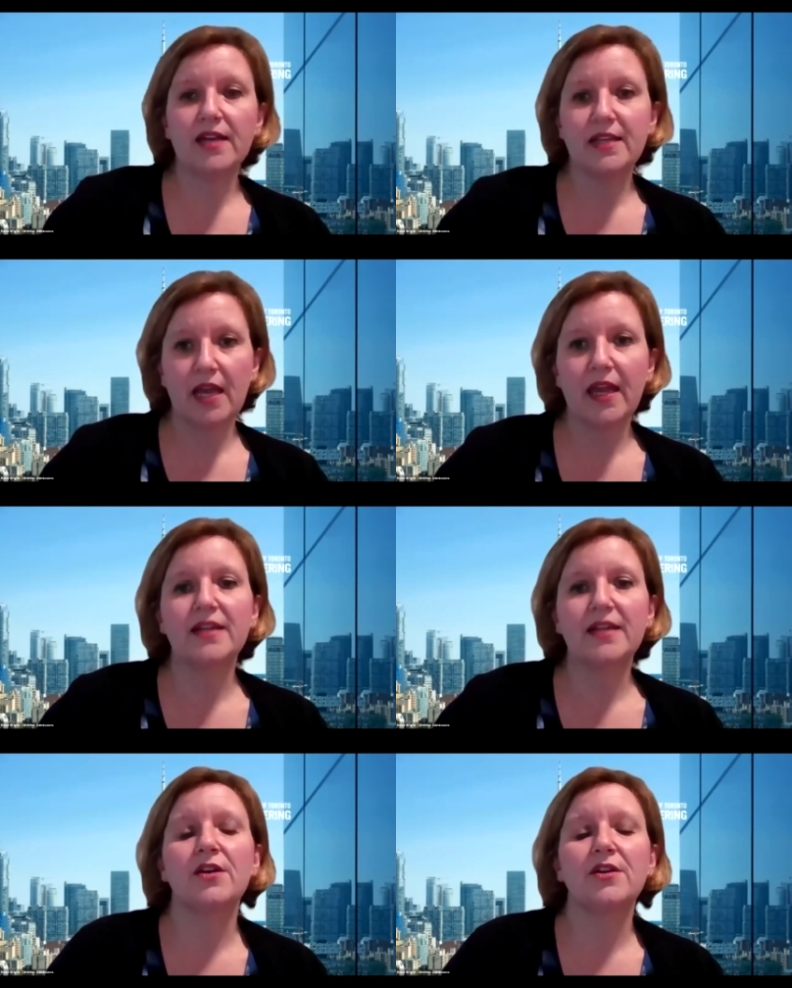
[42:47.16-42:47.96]
again,
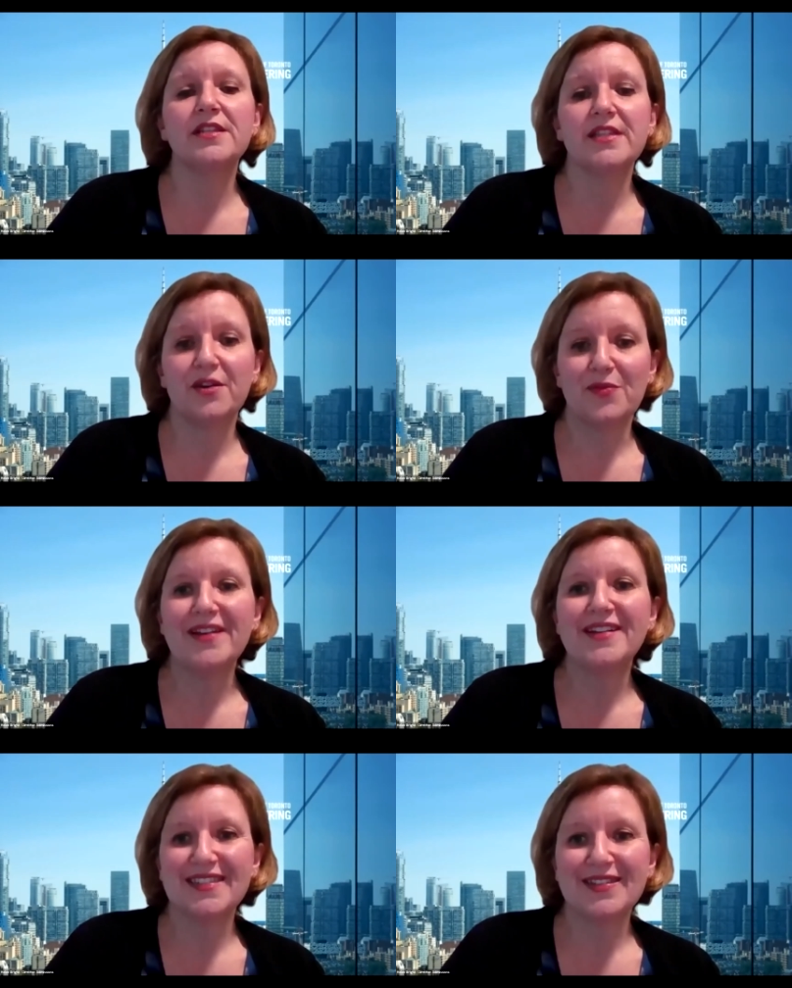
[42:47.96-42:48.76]
it's hard to say a rate
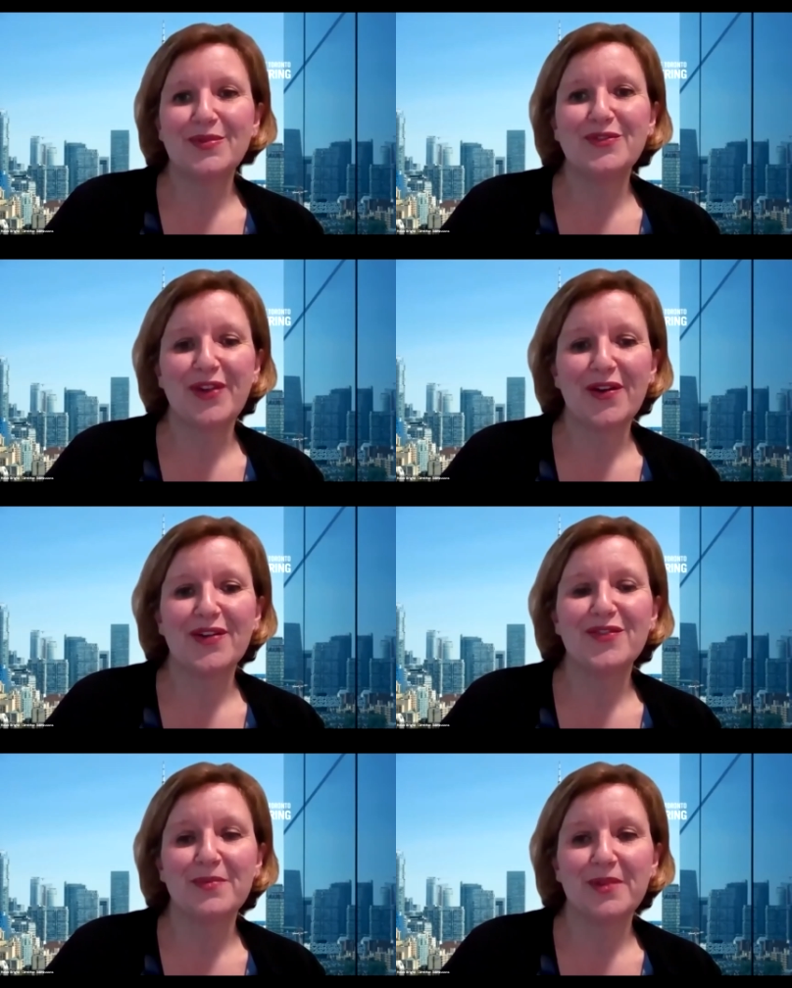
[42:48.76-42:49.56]
because it will vary
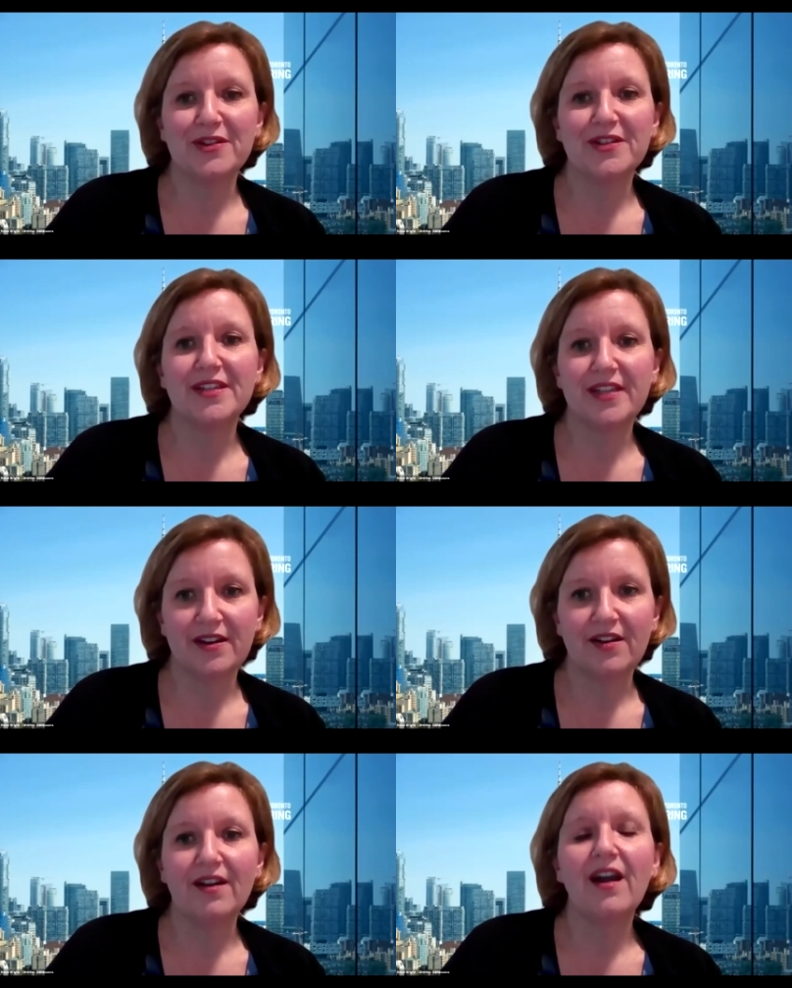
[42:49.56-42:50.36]
from year to
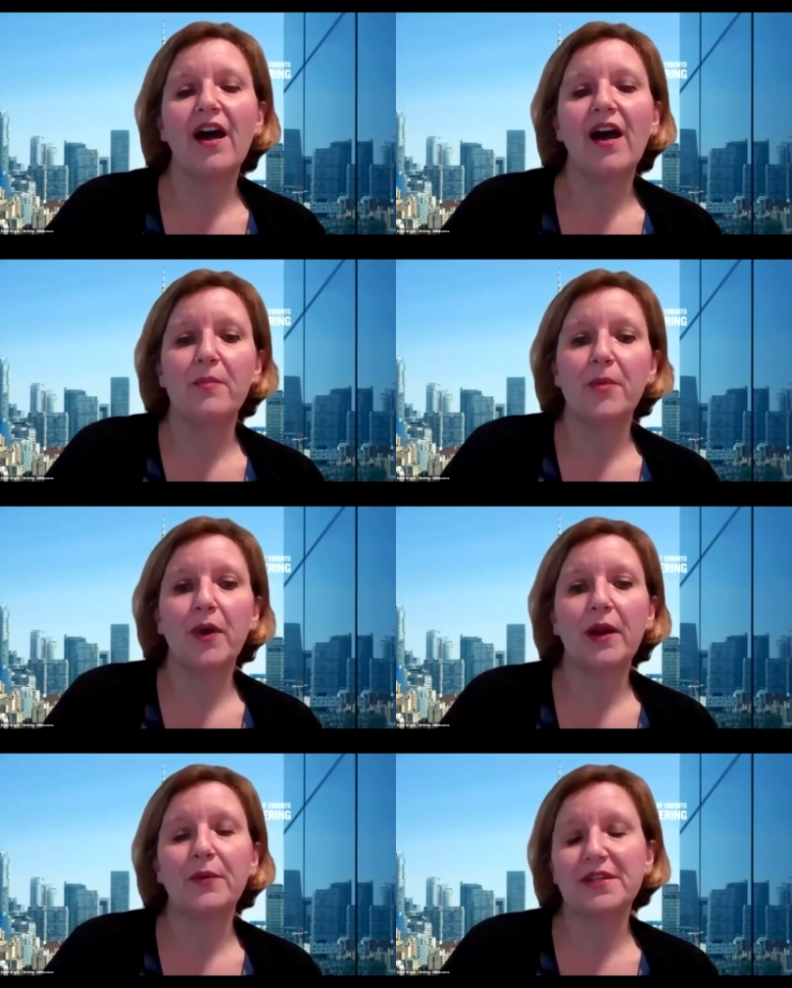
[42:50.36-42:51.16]
year. But what
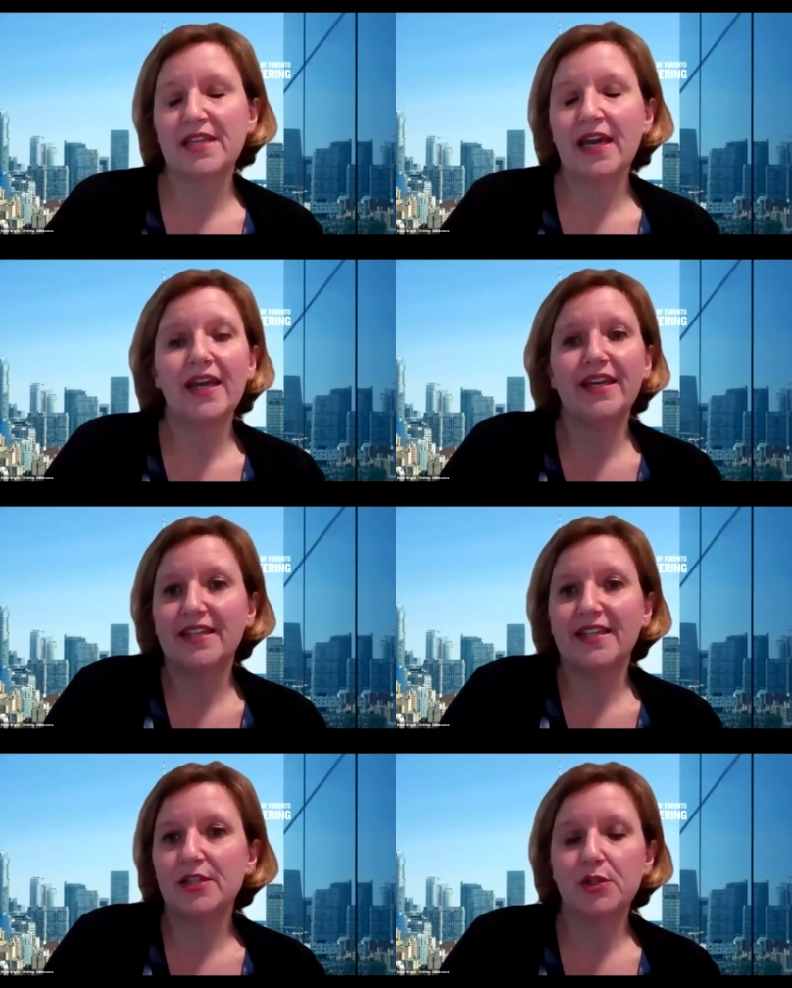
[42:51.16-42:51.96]
I would say
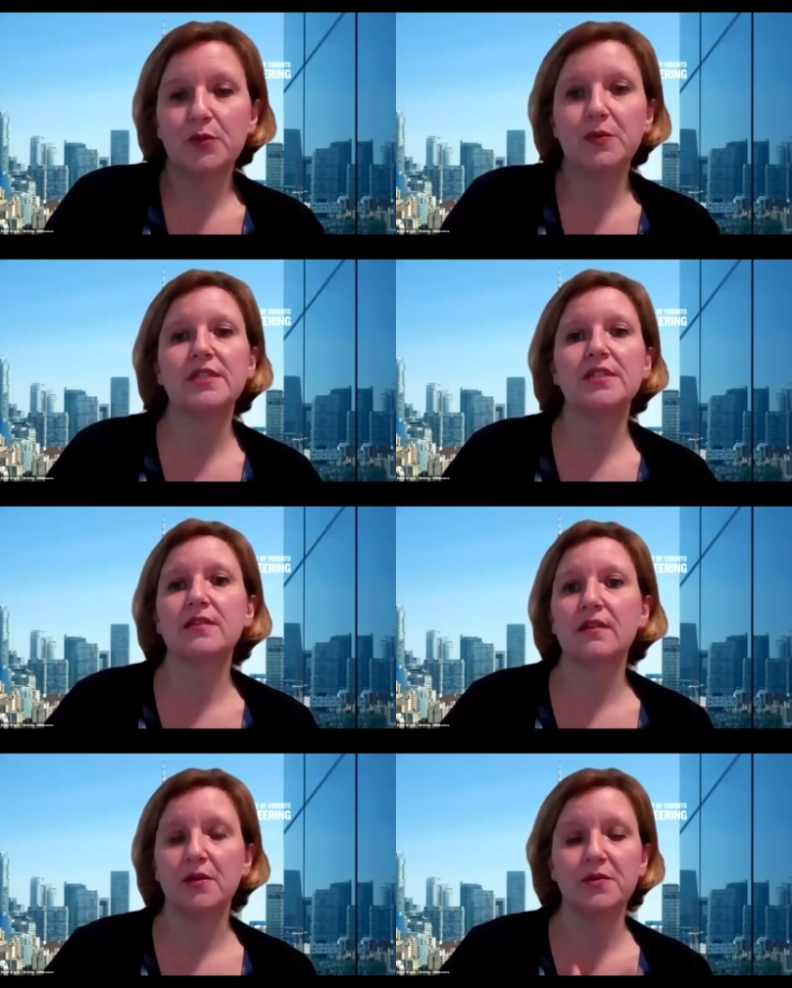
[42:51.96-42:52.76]
is students,
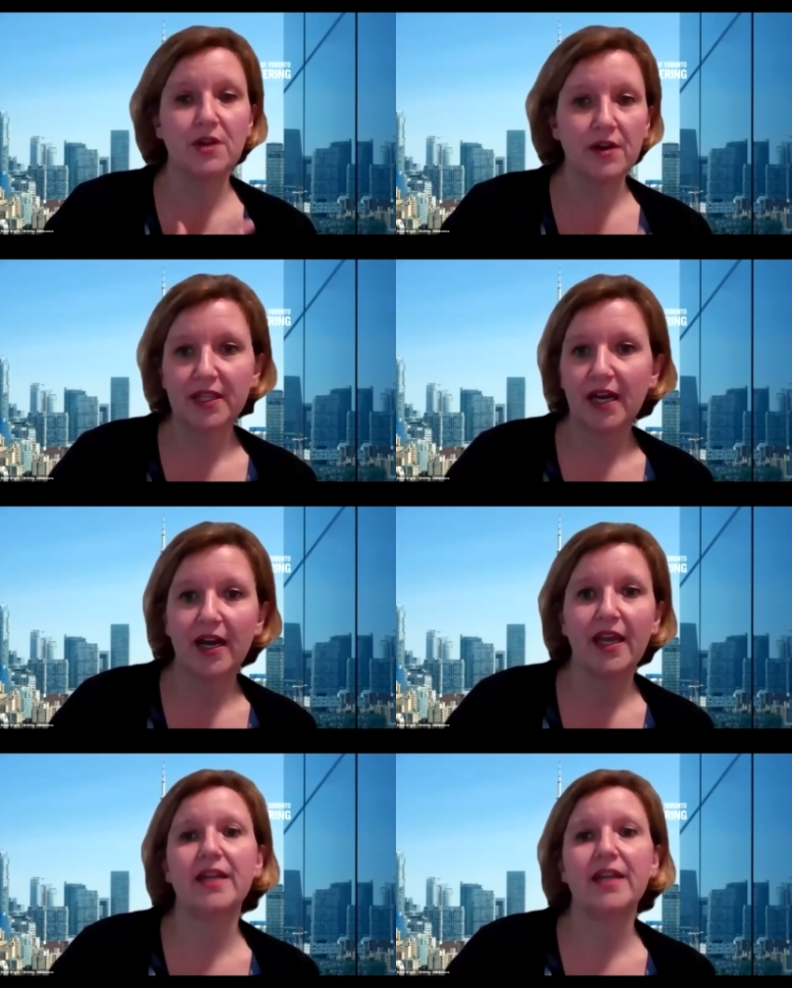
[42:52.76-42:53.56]
starting in the
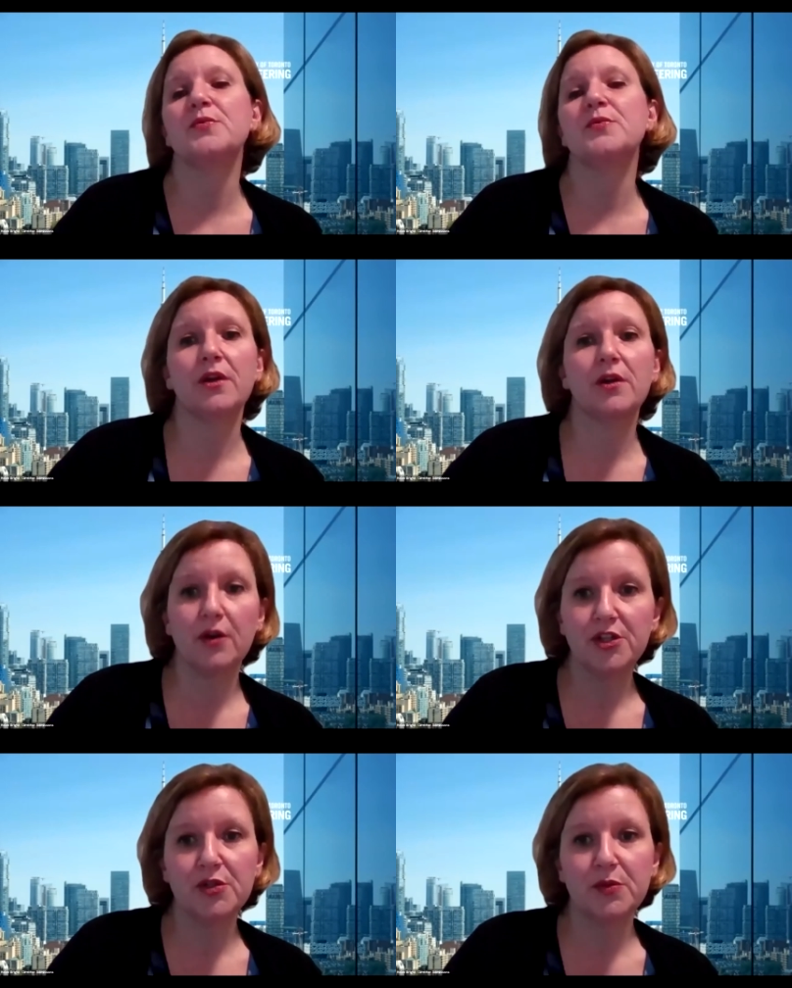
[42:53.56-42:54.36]
high 80s, we
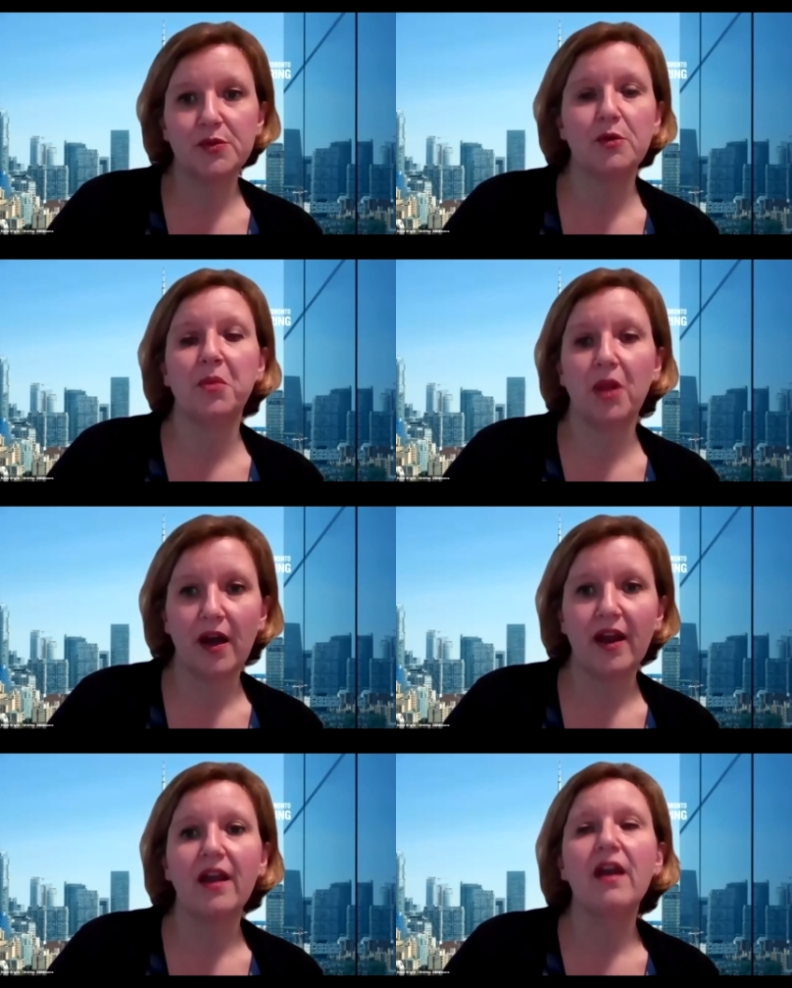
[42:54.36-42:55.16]
encourage you to
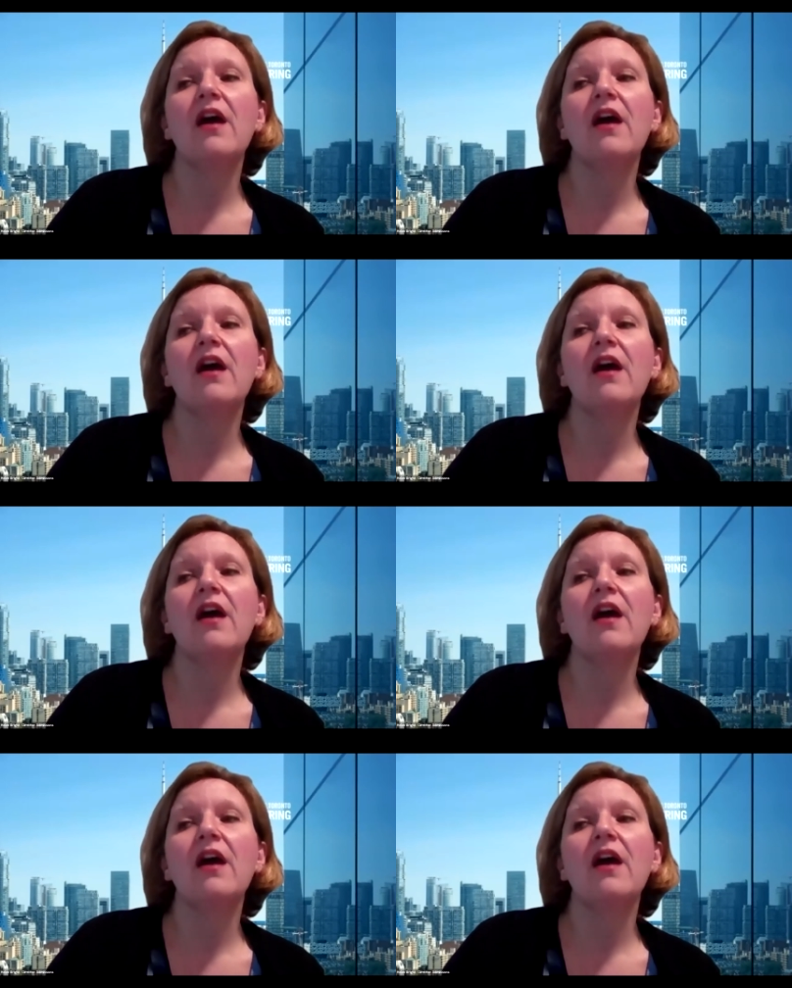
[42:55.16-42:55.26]
apply.